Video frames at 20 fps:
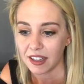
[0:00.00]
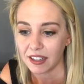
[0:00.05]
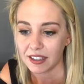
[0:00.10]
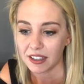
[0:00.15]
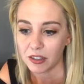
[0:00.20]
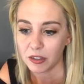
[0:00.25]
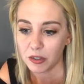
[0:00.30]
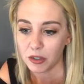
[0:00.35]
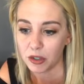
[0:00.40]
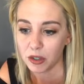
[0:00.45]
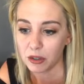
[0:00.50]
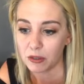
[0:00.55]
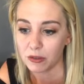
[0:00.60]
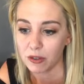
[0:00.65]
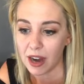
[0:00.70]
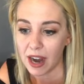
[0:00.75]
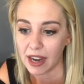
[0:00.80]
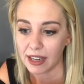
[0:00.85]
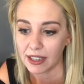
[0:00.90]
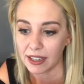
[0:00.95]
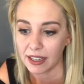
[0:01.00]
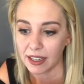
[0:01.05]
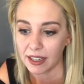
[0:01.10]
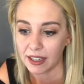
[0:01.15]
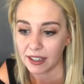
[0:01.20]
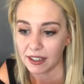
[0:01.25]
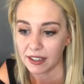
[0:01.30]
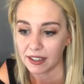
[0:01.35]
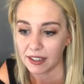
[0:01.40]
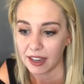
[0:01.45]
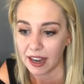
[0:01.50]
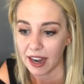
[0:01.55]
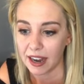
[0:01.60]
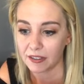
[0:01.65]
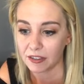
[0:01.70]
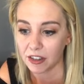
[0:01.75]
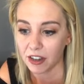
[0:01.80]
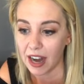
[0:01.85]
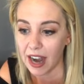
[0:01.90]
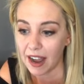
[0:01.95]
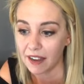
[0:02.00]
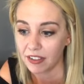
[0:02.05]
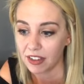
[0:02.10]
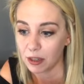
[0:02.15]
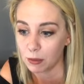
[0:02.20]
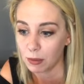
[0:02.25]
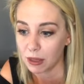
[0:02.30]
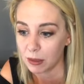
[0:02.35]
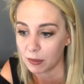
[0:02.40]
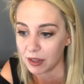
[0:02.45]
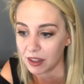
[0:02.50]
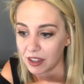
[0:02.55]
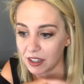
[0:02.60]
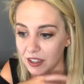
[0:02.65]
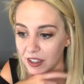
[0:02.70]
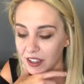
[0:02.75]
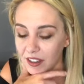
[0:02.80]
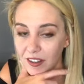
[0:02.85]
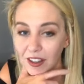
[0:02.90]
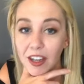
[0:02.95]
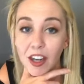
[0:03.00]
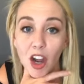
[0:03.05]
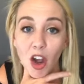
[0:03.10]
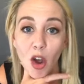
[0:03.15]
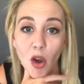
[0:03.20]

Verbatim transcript: a little nerve wracking after having a baby, thinking like,